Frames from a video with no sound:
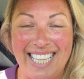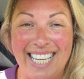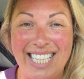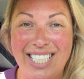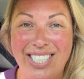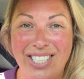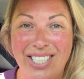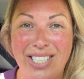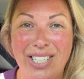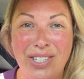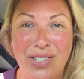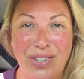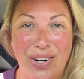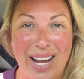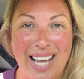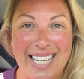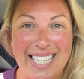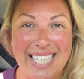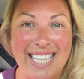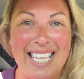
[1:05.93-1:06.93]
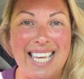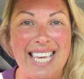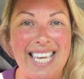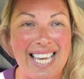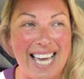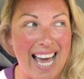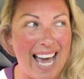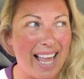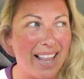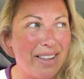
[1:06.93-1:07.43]
let's just address
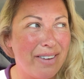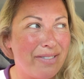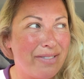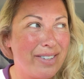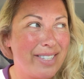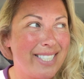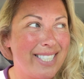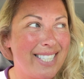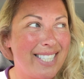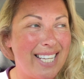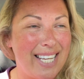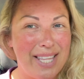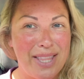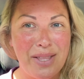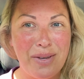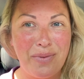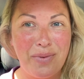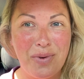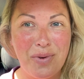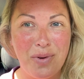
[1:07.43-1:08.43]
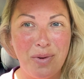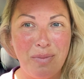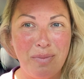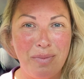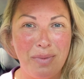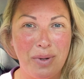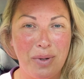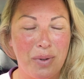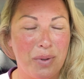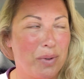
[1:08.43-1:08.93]
the elephant in the room,